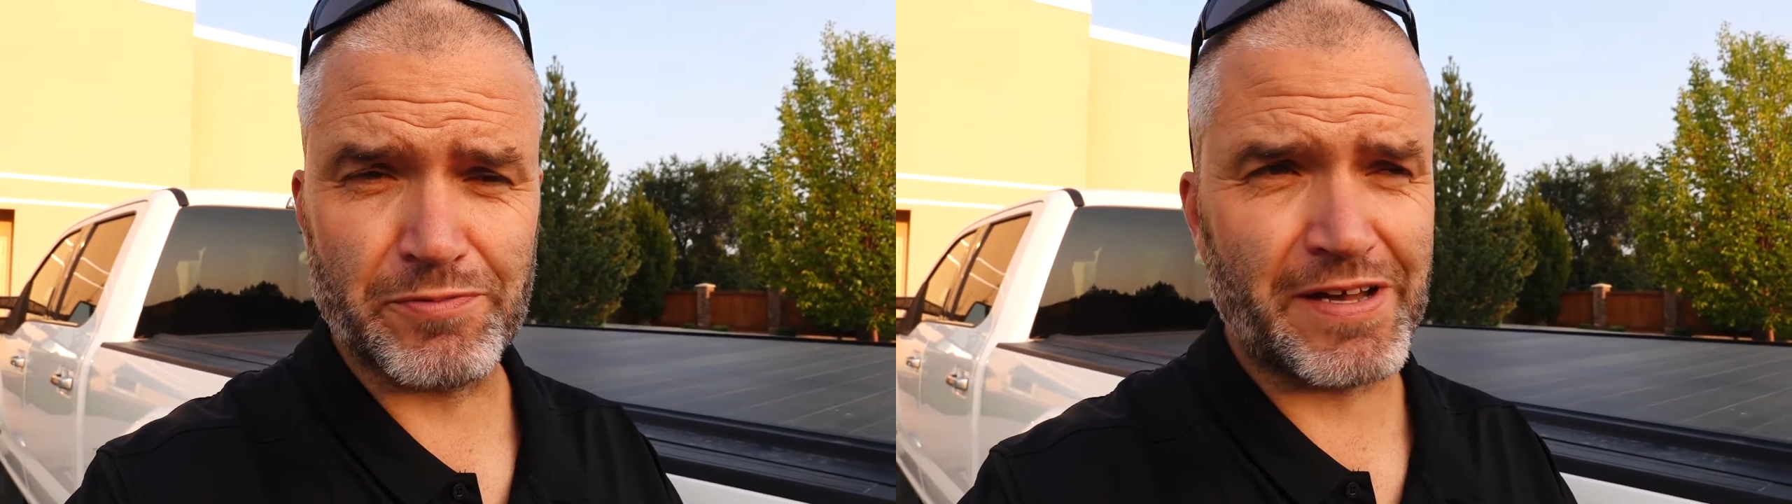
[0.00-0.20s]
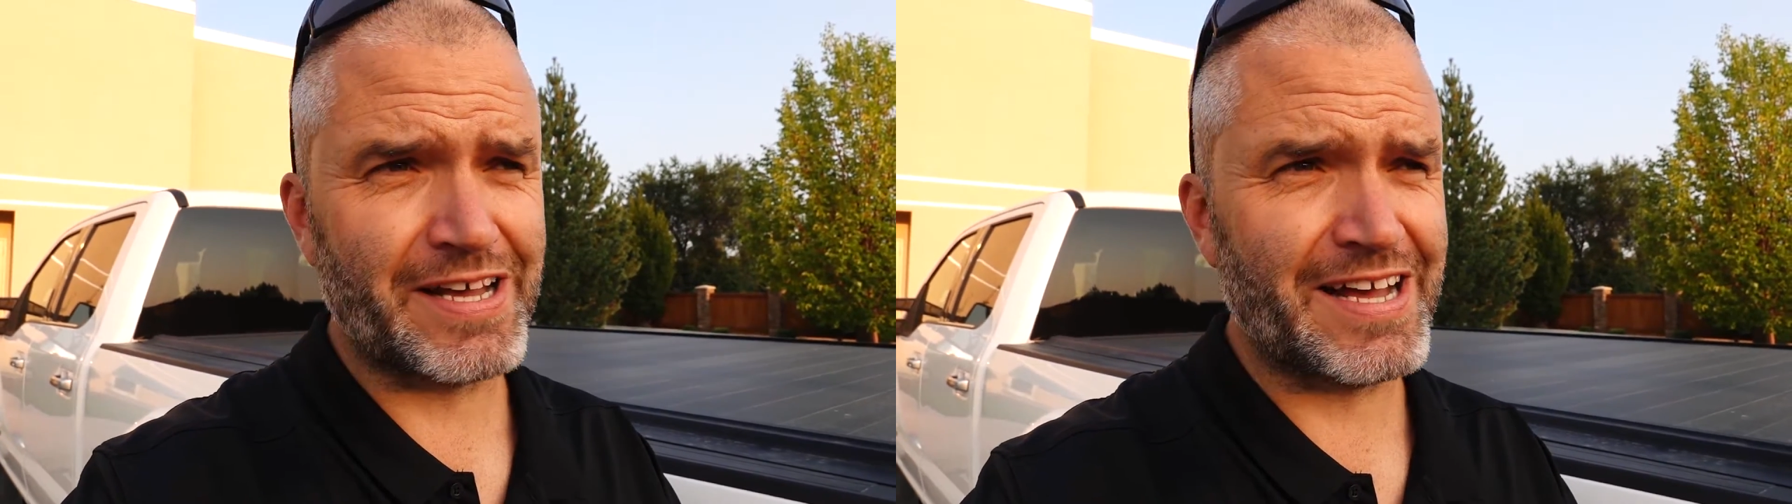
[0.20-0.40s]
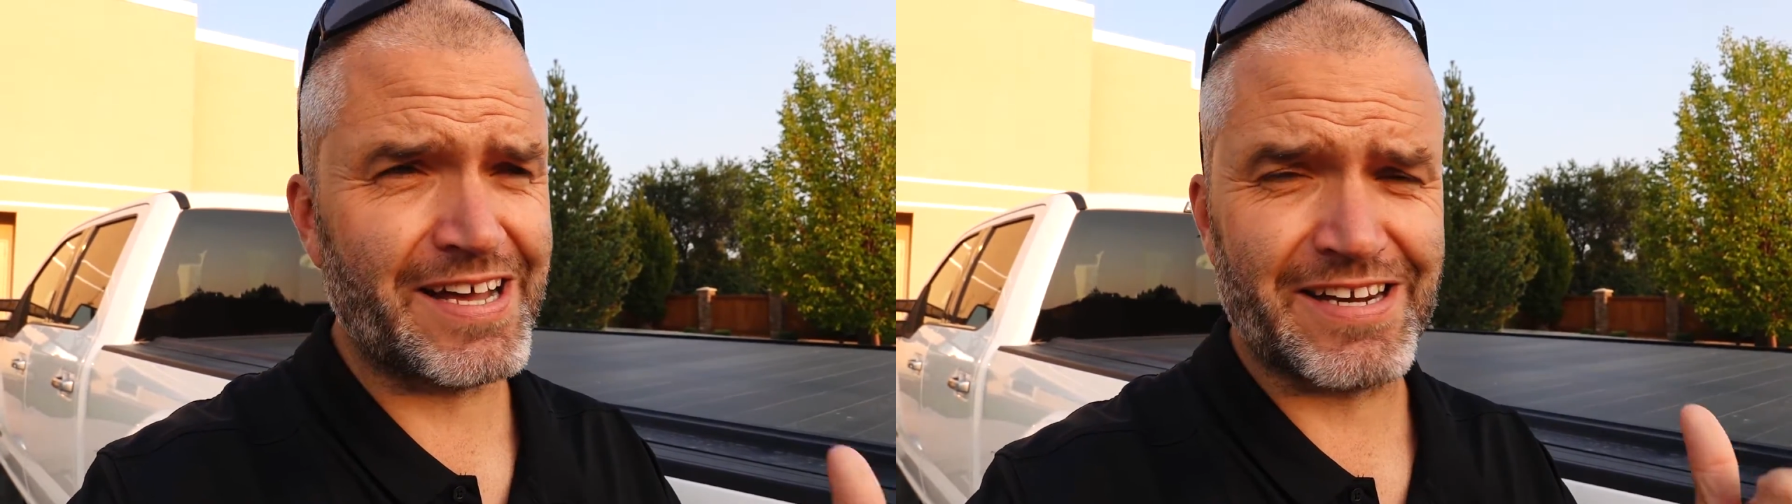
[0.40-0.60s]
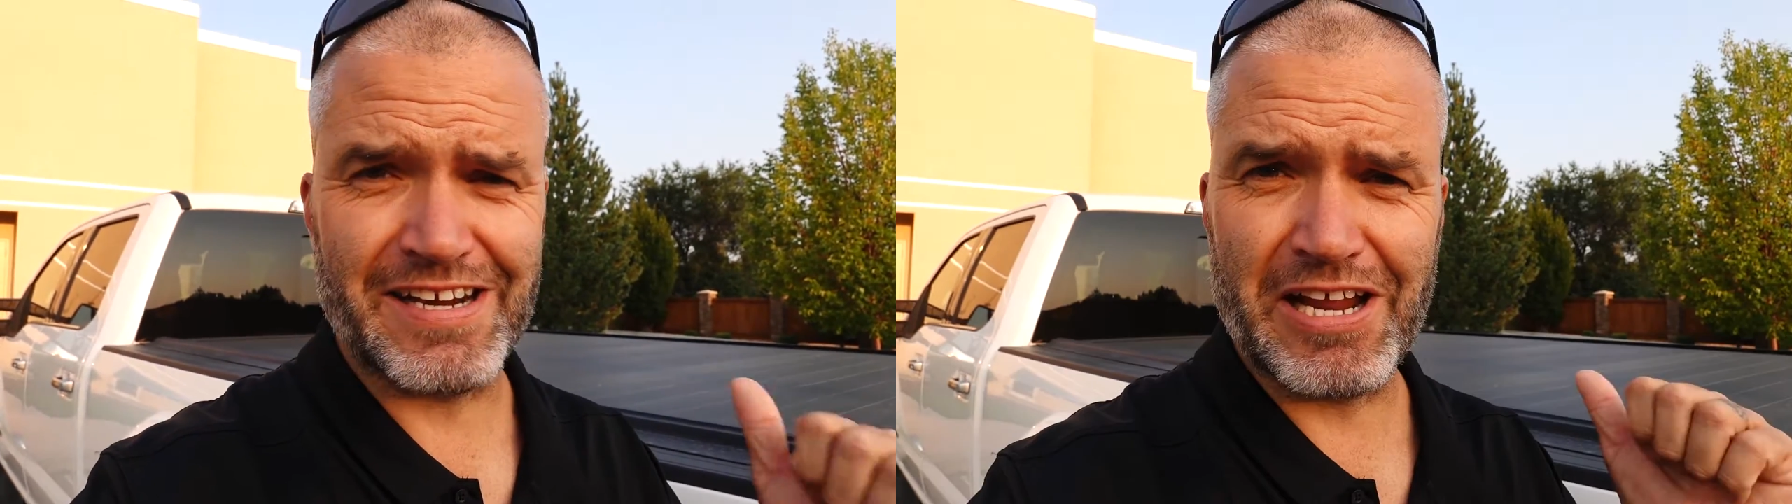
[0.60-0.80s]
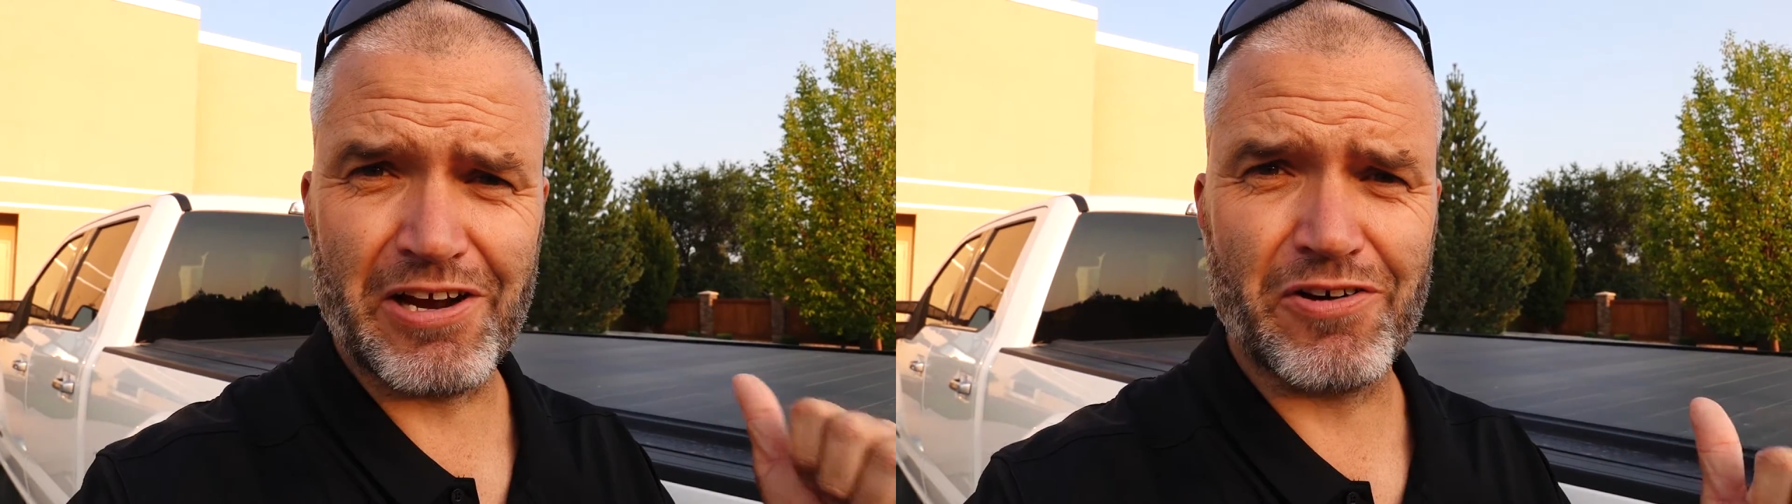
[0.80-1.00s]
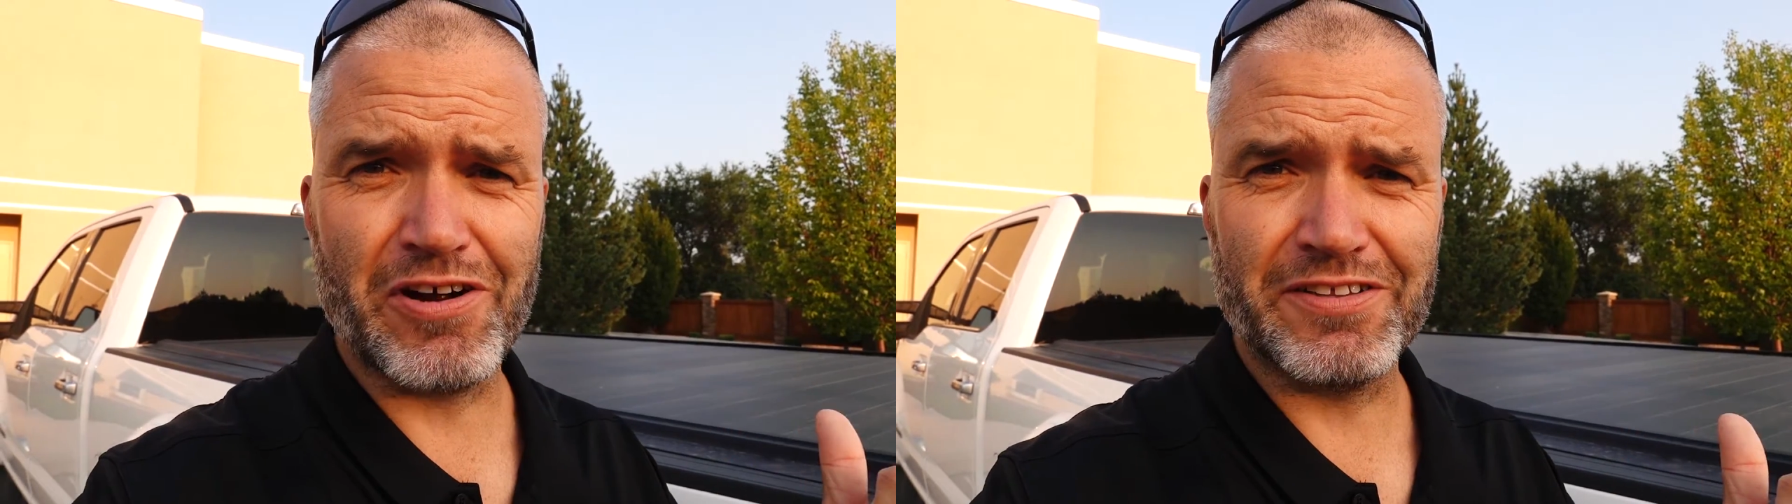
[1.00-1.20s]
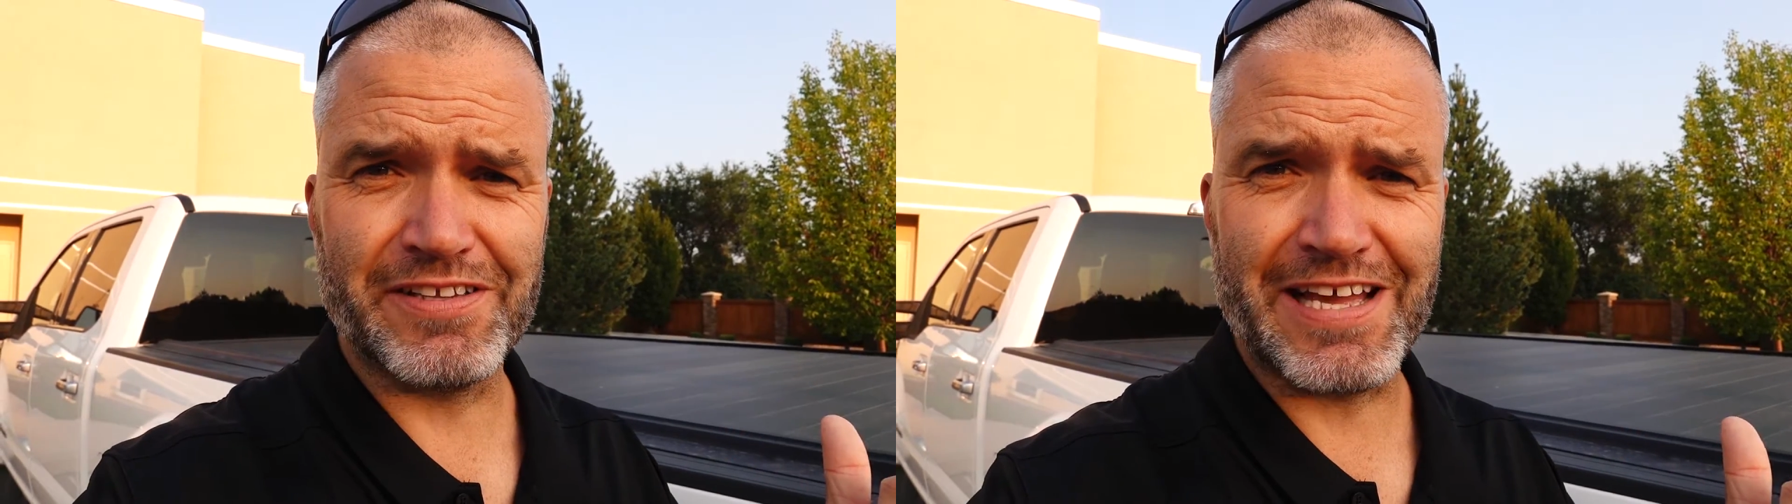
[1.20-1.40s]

We had an error on the